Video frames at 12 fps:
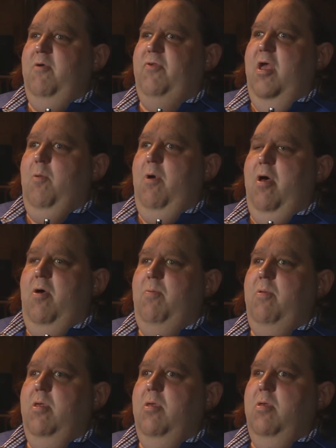was like, well,
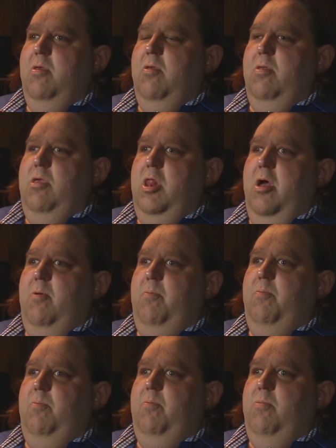you know,
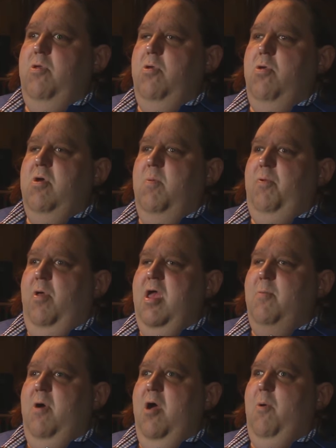you, you can
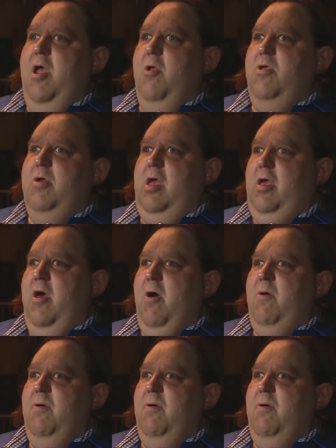play it my way or you can go.